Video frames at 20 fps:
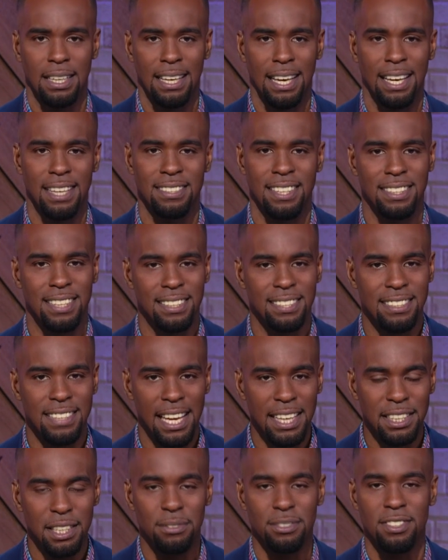His
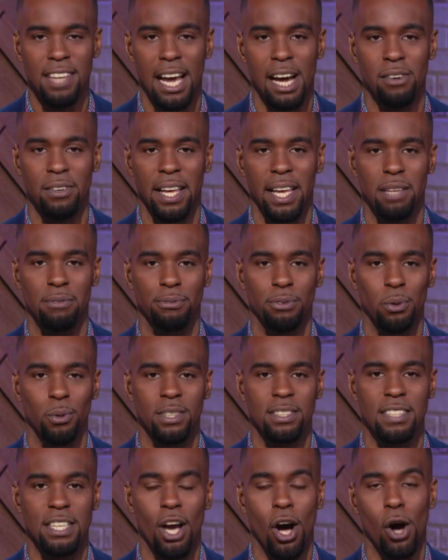distinctive sound
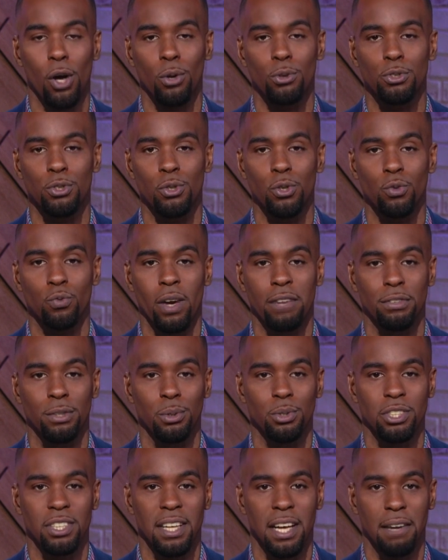influenced the auto-tune
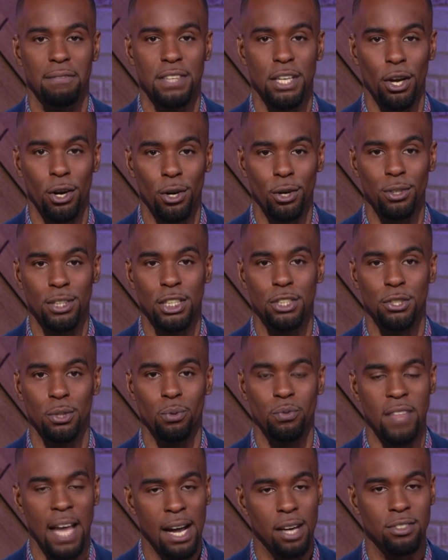revolution of the early
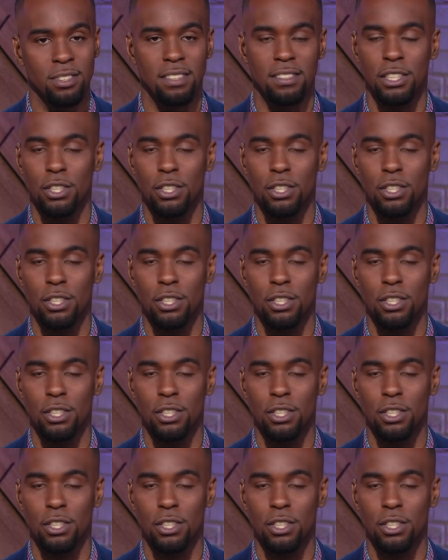2000s.